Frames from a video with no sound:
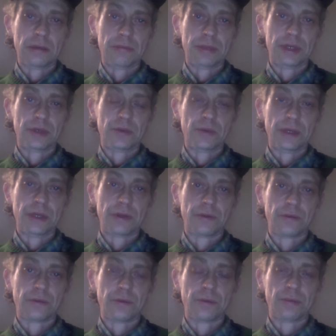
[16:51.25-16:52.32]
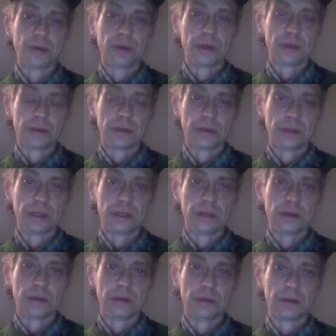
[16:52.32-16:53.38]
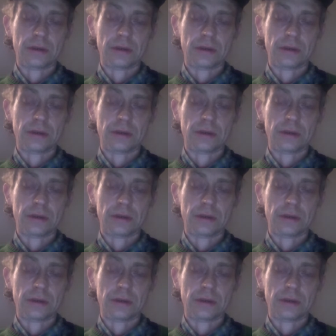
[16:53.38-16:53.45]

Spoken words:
between throughput and